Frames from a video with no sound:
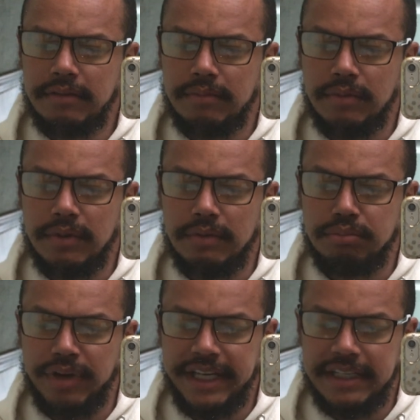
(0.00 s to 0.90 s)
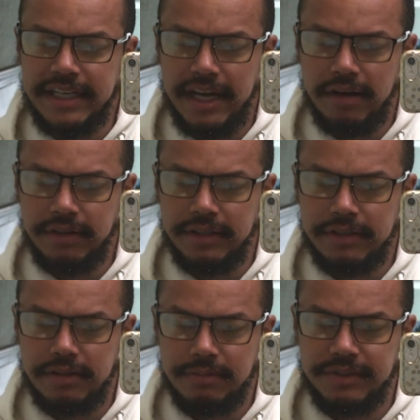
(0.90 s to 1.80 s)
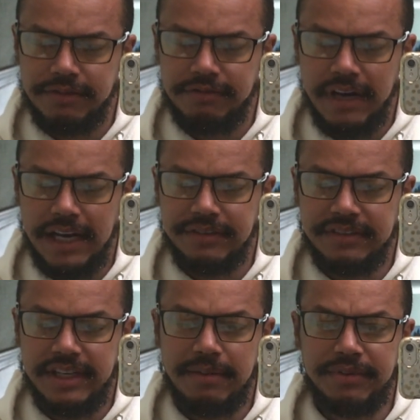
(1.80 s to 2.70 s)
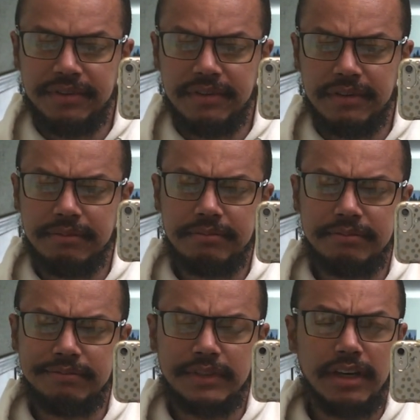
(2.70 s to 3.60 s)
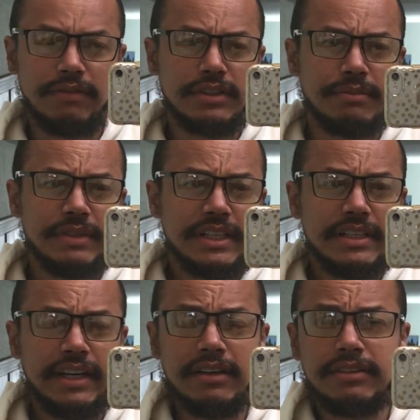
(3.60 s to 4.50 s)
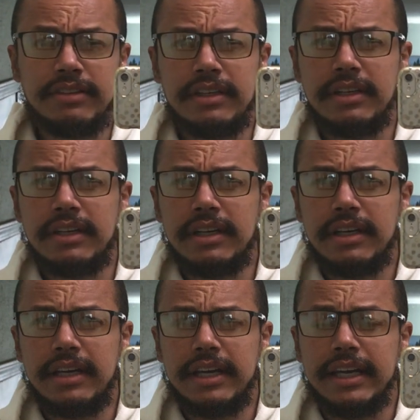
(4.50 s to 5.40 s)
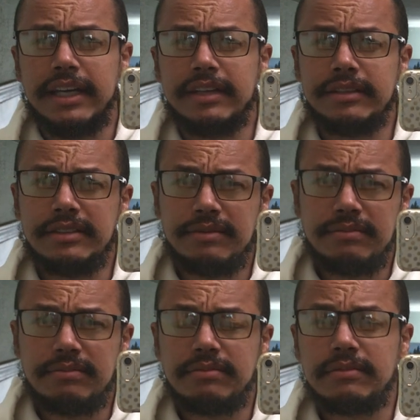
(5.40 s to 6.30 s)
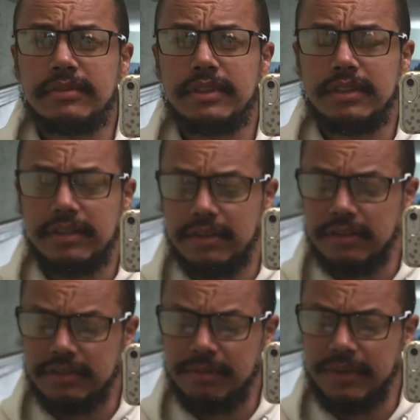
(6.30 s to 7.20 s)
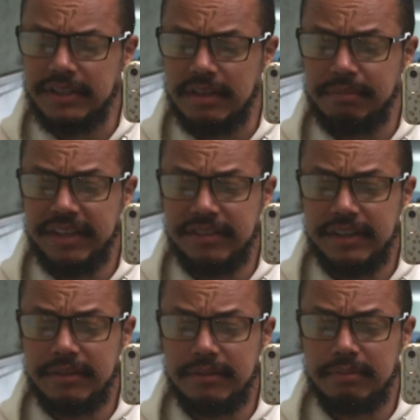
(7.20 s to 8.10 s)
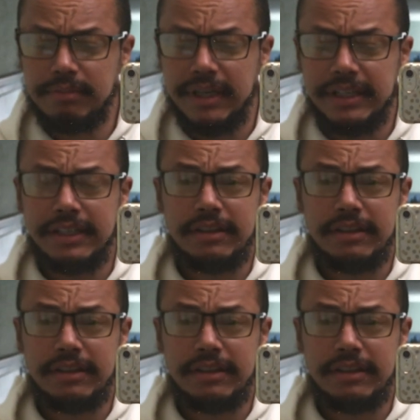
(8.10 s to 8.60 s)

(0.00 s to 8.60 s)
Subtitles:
We'll break it down into terms of 5 steps, cover some details, and there's some things I'm missing, but